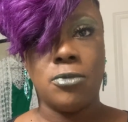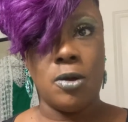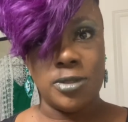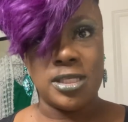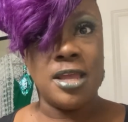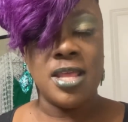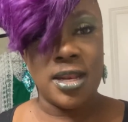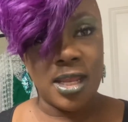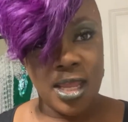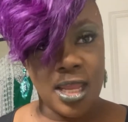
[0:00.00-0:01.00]
I'm going to say
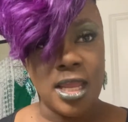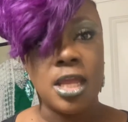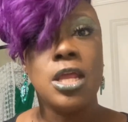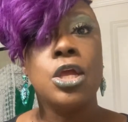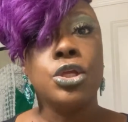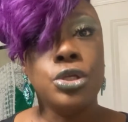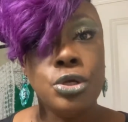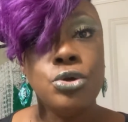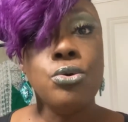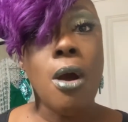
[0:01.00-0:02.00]
that again.
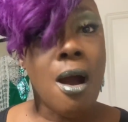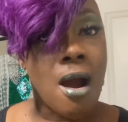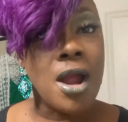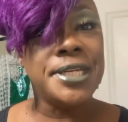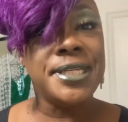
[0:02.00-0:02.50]
You are